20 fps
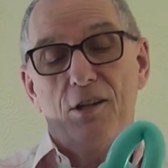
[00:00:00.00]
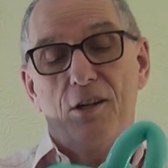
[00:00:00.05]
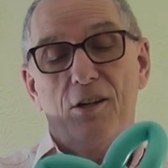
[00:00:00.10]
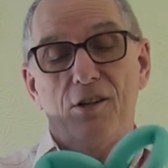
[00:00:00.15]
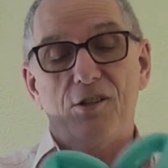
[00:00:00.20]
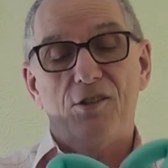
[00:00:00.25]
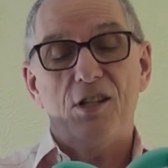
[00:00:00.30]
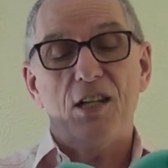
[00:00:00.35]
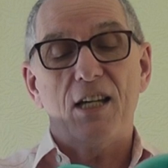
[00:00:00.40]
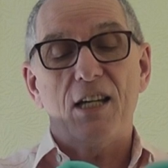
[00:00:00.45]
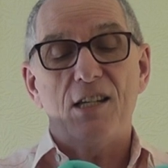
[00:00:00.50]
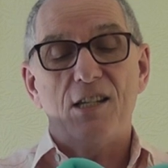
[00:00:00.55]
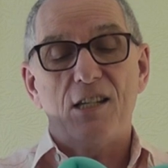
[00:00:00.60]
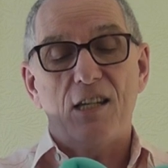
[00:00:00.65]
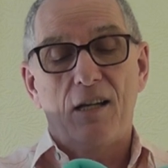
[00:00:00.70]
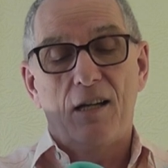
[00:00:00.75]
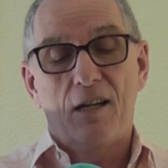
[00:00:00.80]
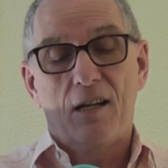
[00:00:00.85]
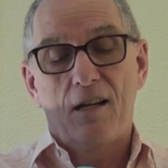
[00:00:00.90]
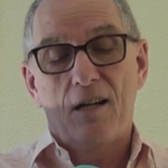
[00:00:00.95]
uh, stick
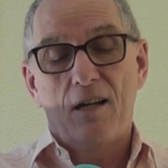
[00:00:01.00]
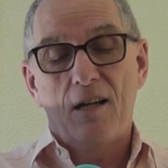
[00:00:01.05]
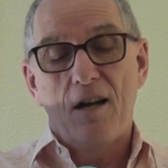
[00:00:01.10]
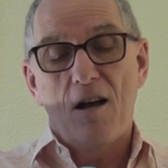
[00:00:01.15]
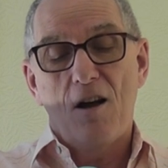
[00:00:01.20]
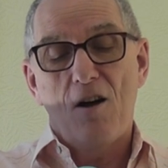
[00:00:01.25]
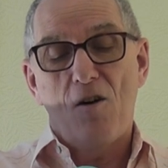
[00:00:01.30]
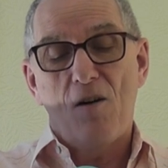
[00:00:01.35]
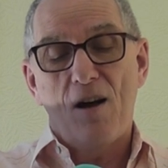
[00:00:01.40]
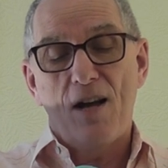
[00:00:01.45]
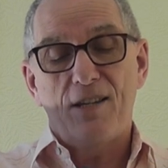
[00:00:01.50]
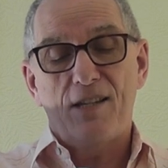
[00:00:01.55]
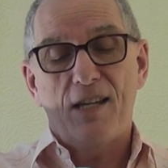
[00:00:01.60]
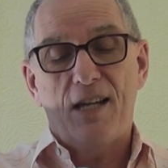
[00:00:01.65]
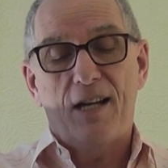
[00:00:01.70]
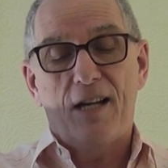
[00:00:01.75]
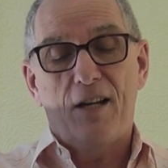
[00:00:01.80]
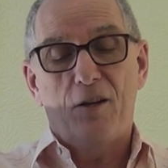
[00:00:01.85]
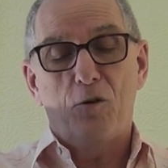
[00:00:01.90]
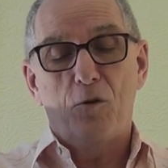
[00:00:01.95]
his eyes
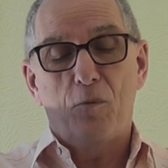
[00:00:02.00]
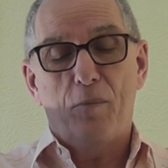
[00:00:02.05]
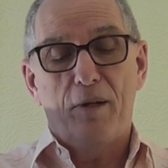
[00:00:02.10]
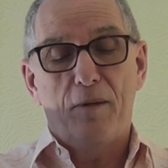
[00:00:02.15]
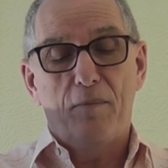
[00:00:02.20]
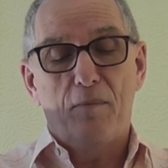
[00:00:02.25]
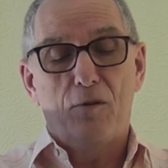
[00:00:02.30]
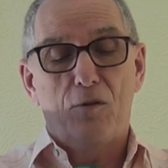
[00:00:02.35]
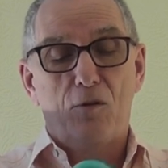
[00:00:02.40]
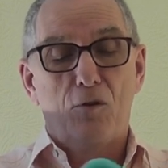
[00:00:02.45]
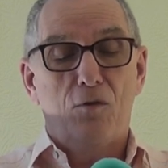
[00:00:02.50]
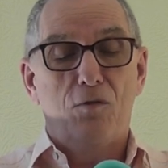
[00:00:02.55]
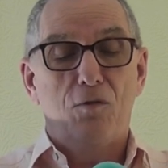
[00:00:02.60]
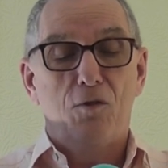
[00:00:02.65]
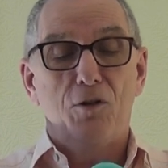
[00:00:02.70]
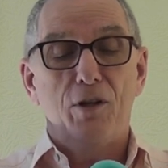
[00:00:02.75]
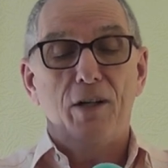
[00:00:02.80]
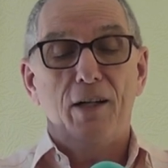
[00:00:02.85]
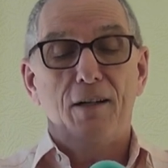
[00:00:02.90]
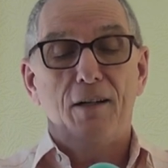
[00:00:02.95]
out a little bit more,
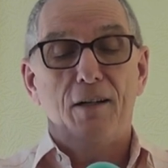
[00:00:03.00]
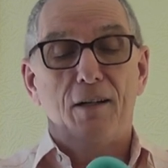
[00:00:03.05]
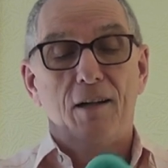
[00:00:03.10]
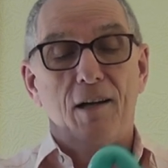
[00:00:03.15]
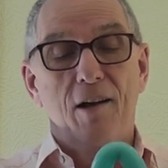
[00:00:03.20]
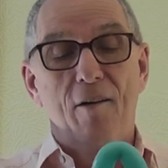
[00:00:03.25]
yeah.